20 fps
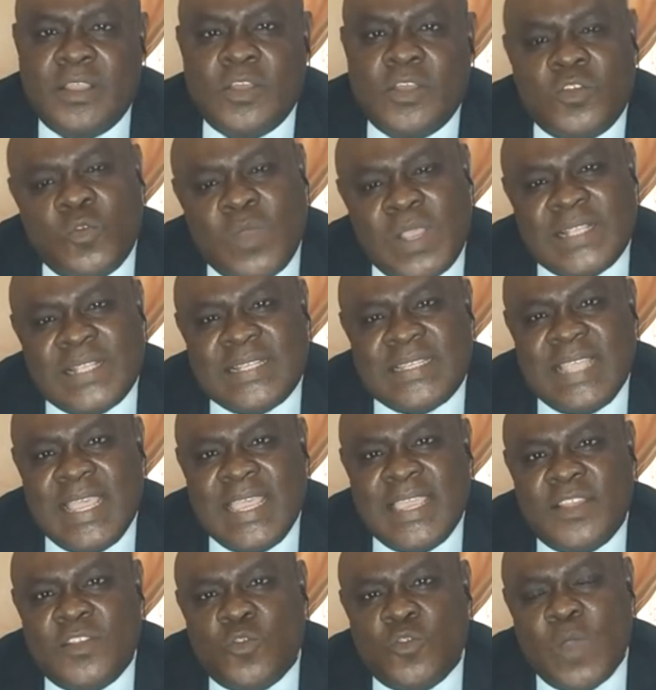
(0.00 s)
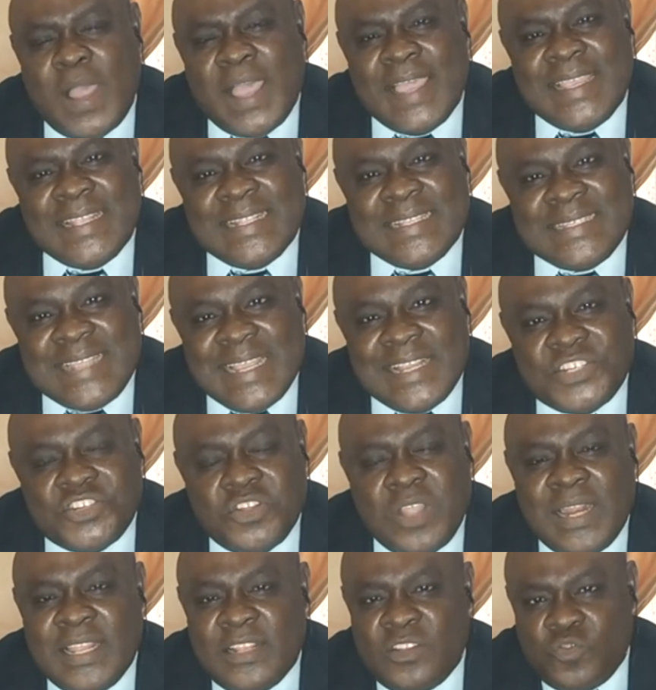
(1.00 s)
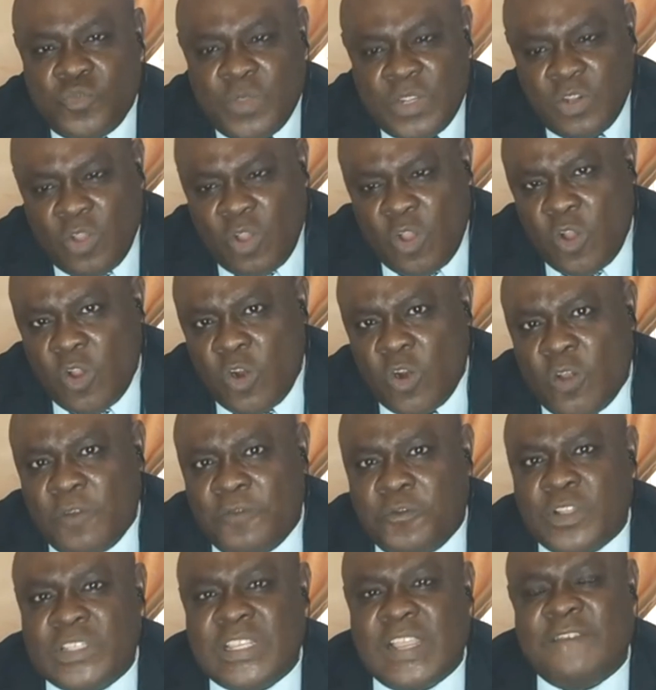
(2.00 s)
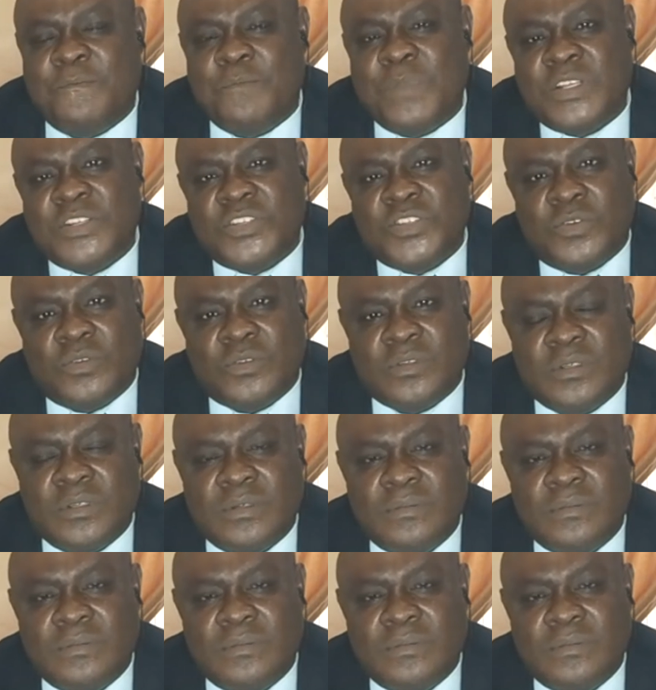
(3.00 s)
you are saying you are intentionally doing all of what I've mentioned.